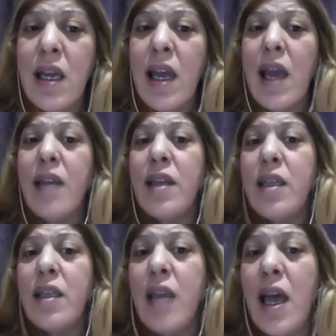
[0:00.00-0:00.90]
and
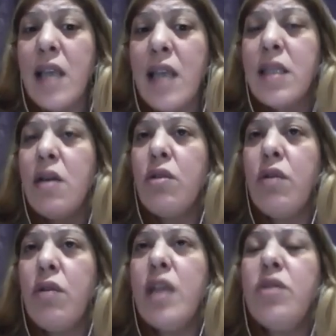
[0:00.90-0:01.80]
it has a
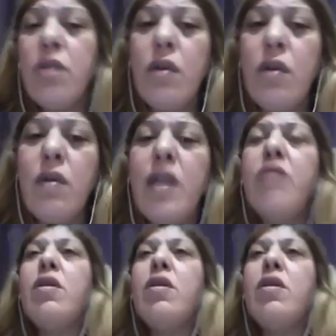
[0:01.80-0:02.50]
great role in the